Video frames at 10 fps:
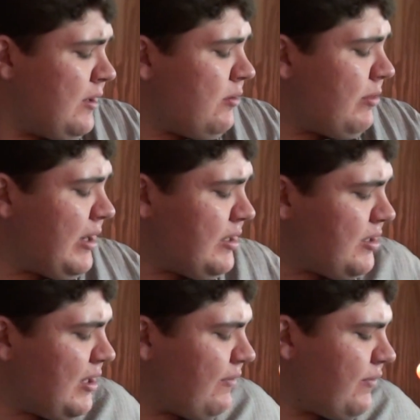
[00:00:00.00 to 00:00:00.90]
which
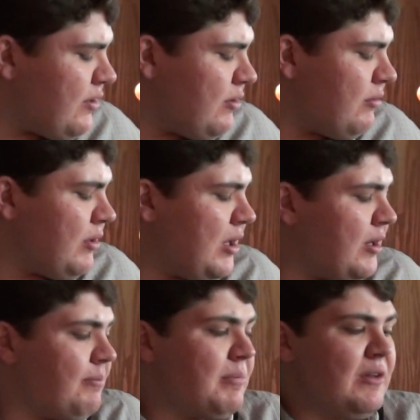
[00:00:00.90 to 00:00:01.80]
if you're
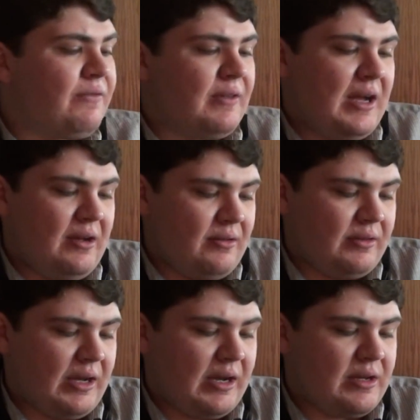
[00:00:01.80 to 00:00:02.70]
on B flat,
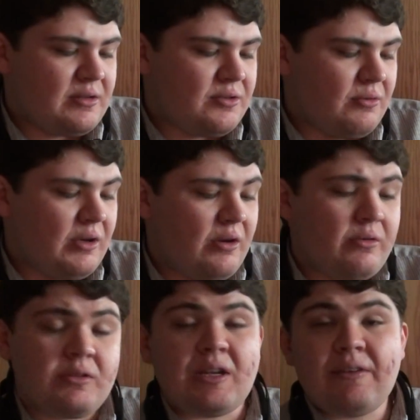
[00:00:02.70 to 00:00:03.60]
the highest you'll go
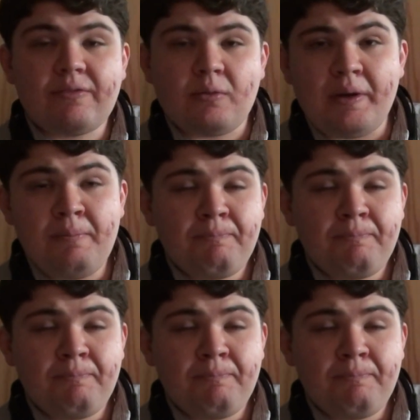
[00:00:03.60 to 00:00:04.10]
is F3.